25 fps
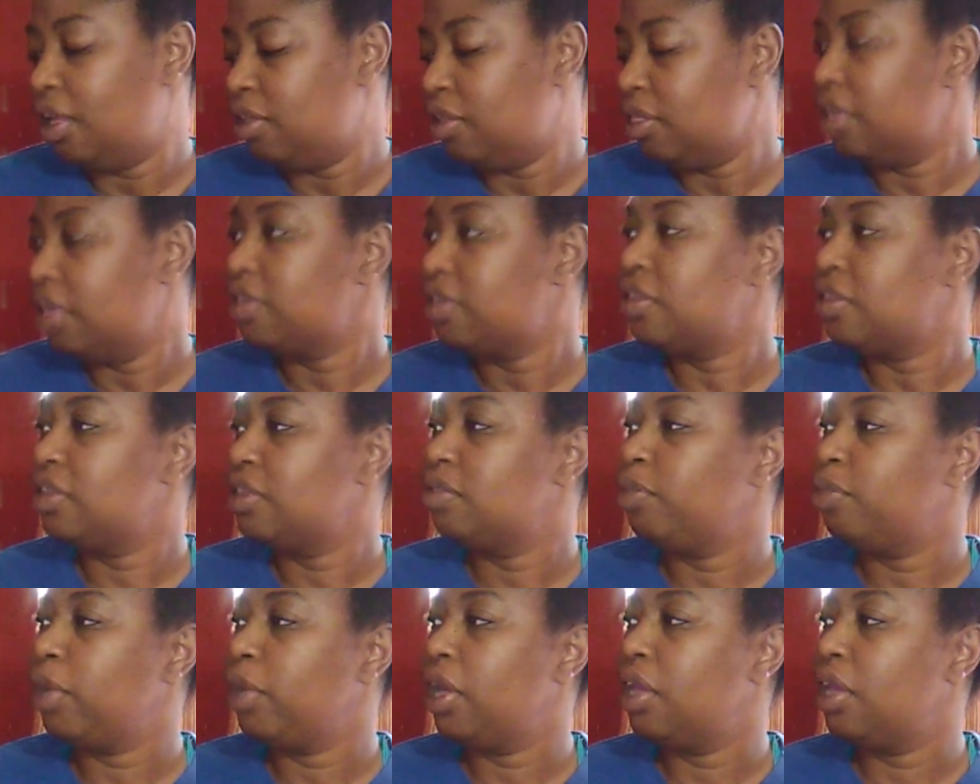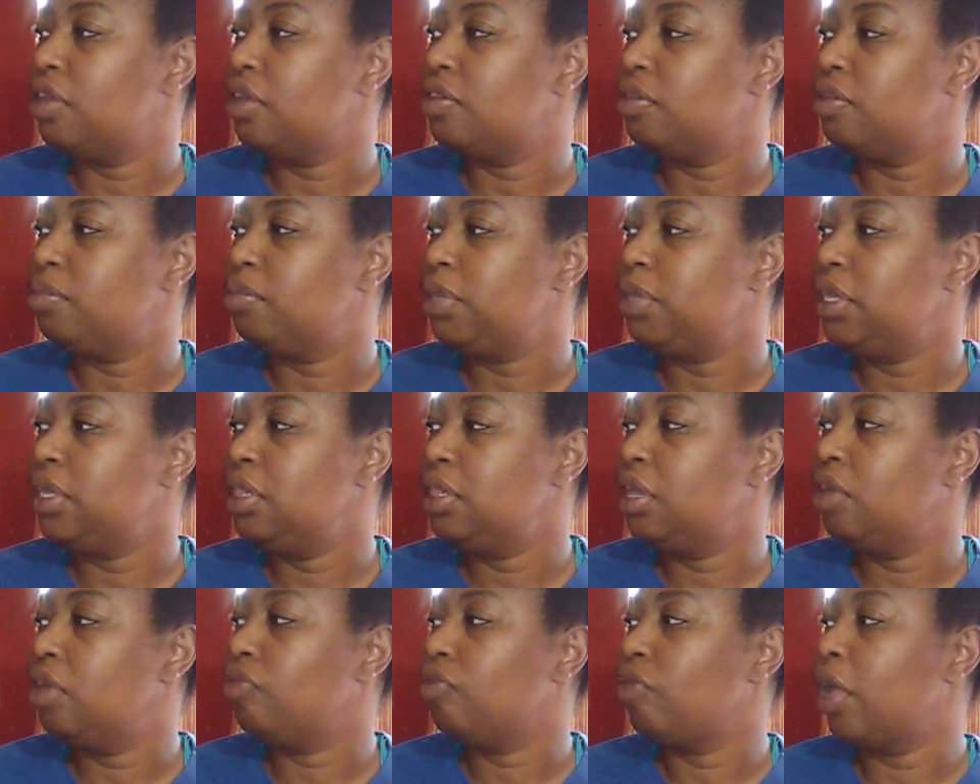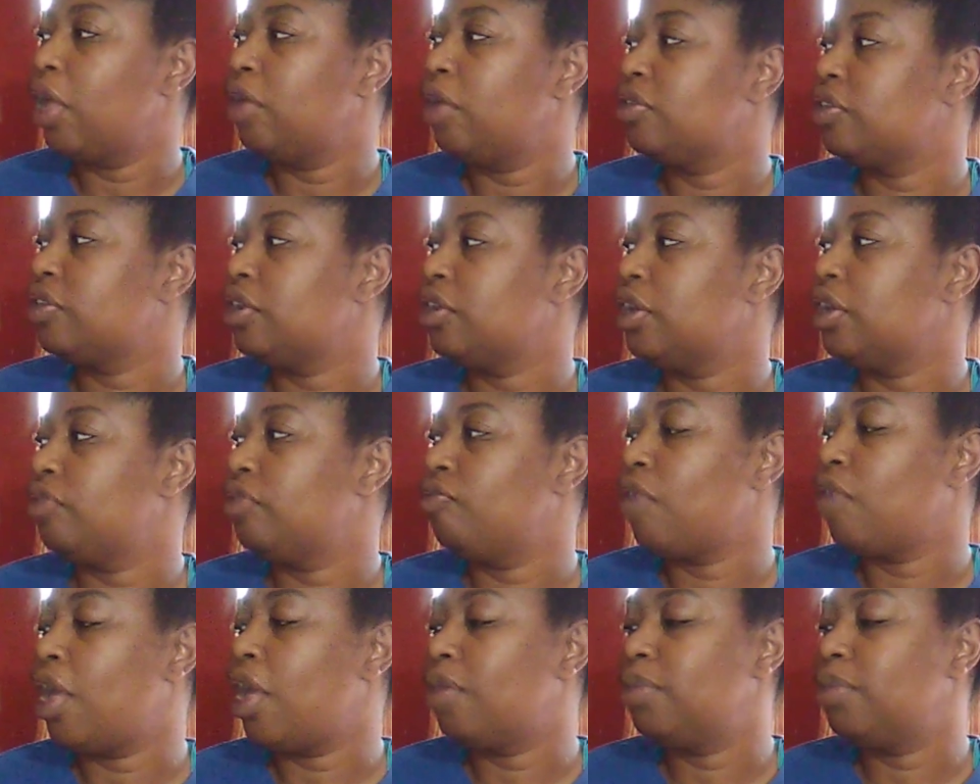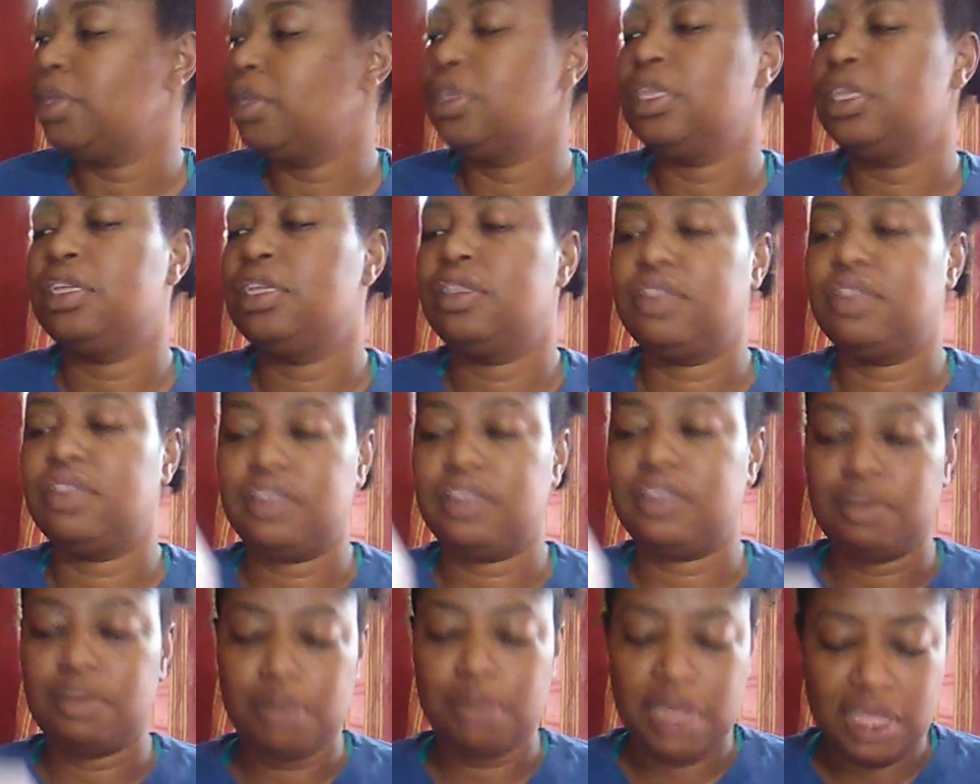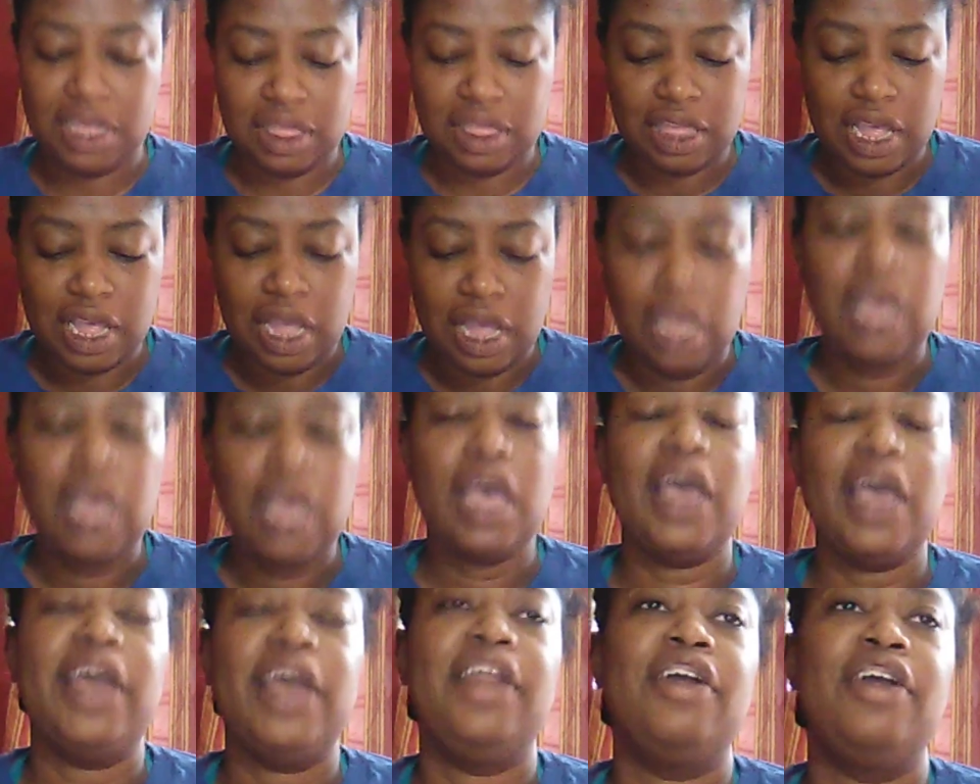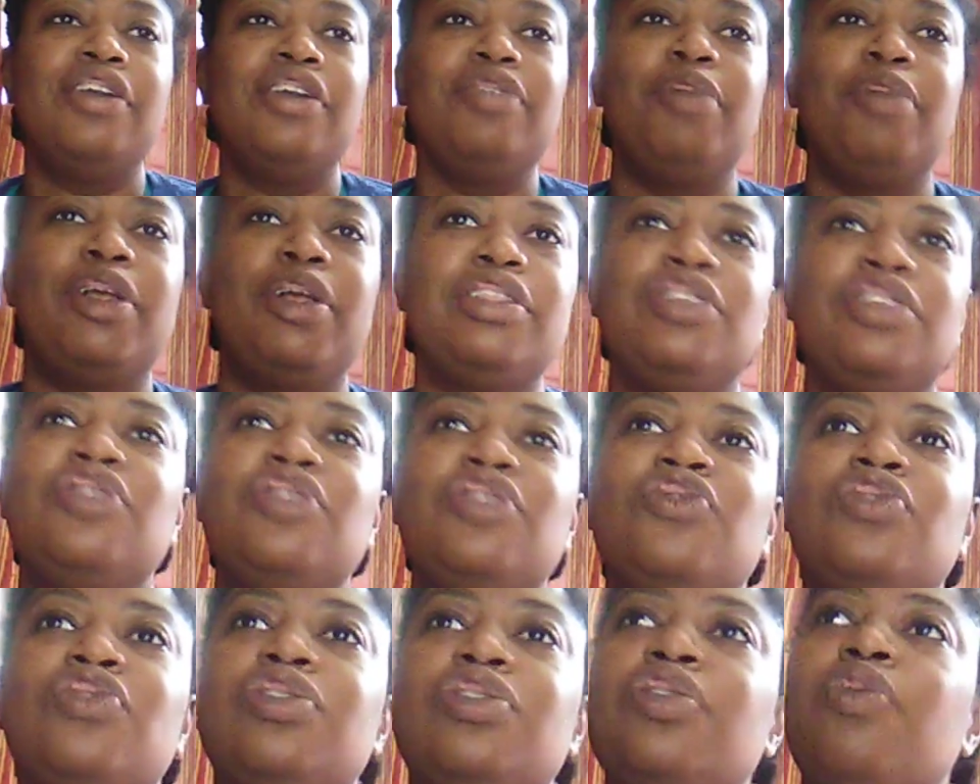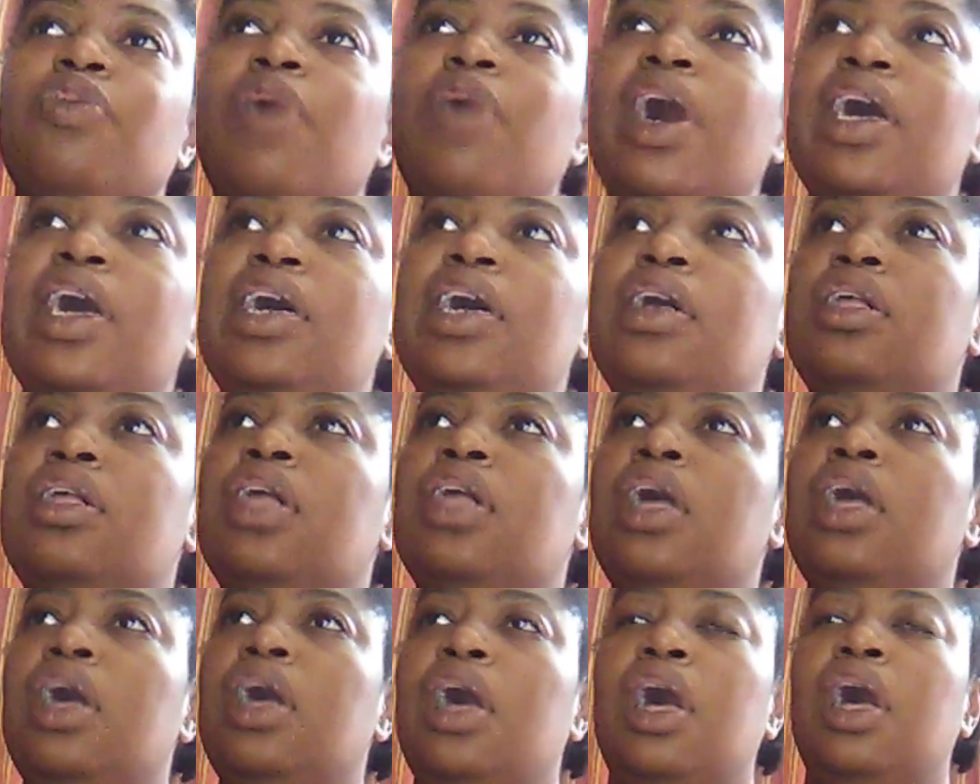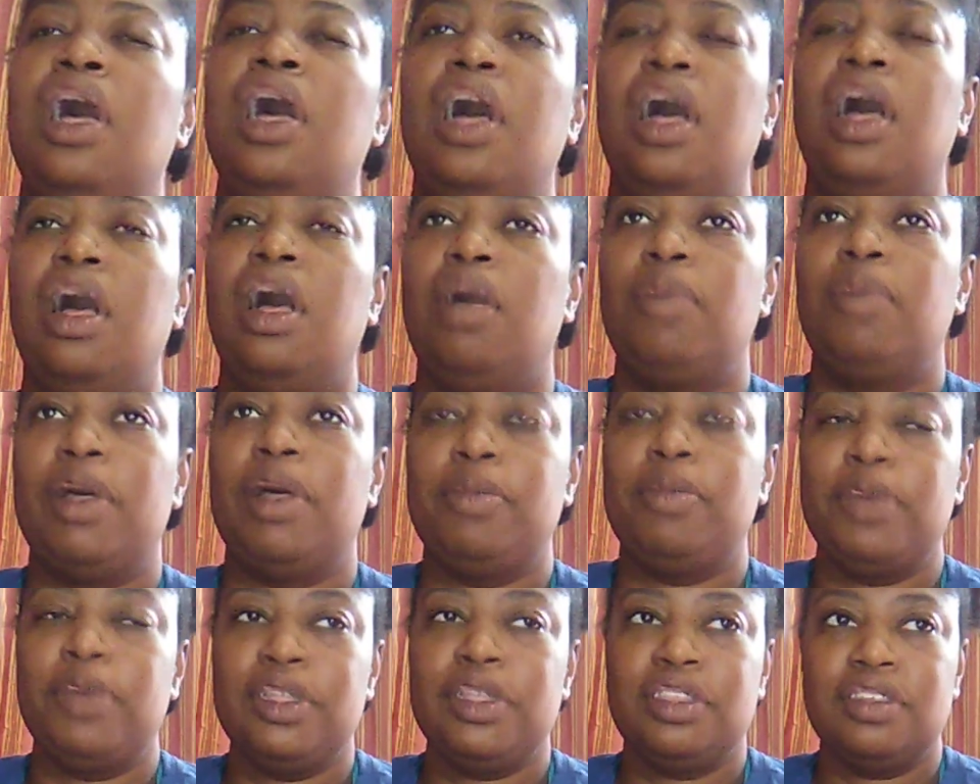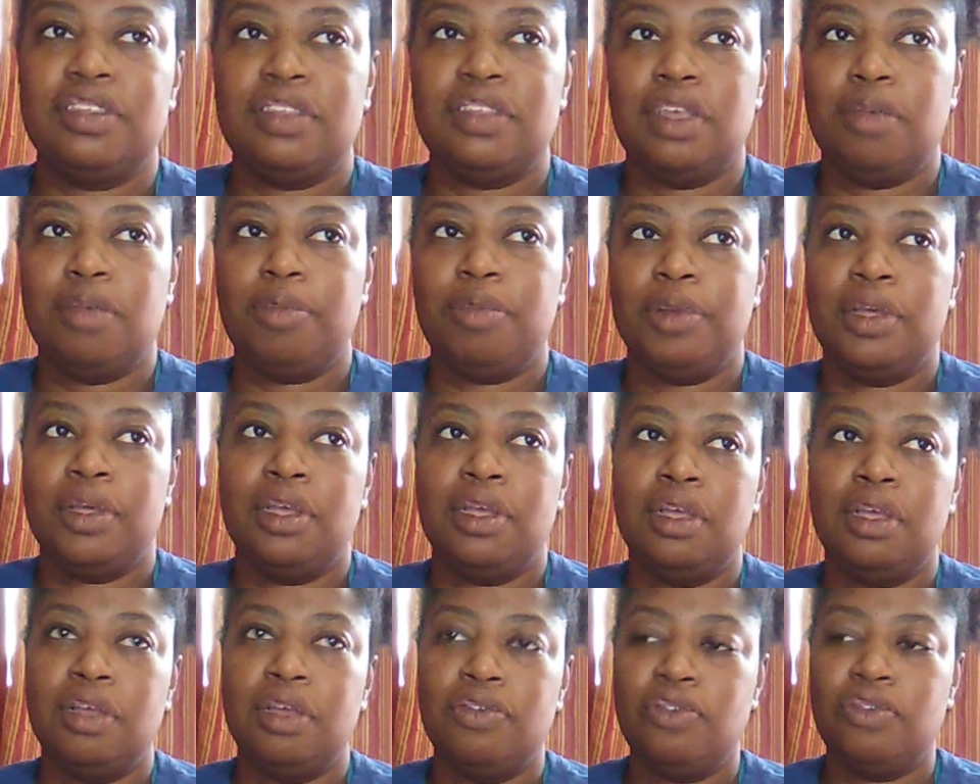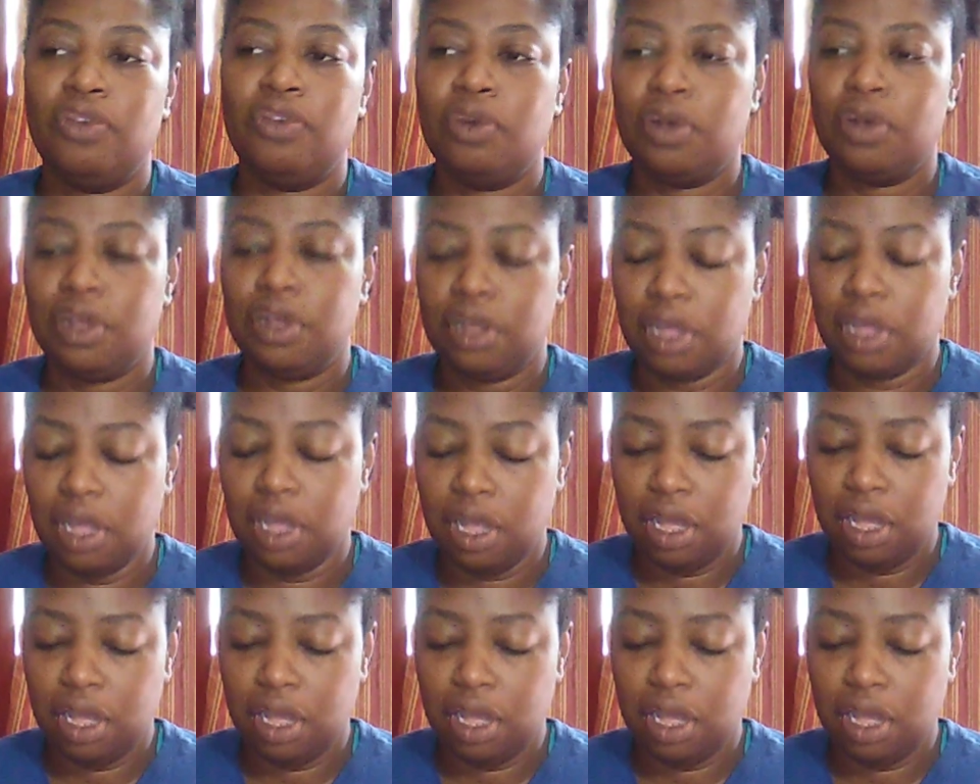This is by Jamila Rouser and Robin Smith. I'd heard about this for a while. I picked this up for